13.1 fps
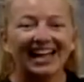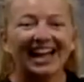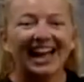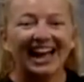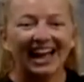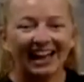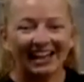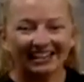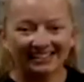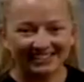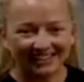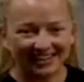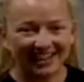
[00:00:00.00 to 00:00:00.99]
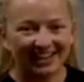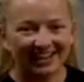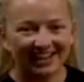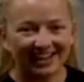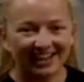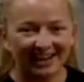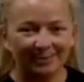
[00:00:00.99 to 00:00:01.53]
and
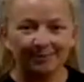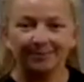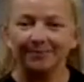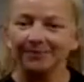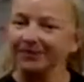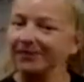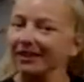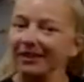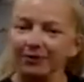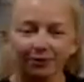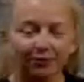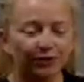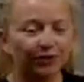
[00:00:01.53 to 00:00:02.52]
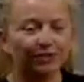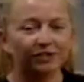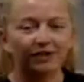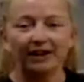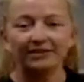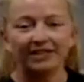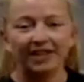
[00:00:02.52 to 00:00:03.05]
time. First
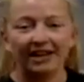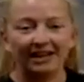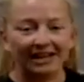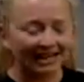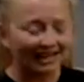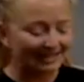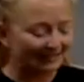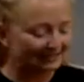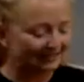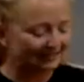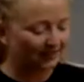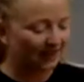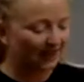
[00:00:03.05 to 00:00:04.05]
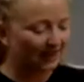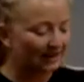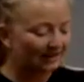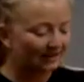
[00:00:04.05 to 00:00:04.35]
round done. Easy, right?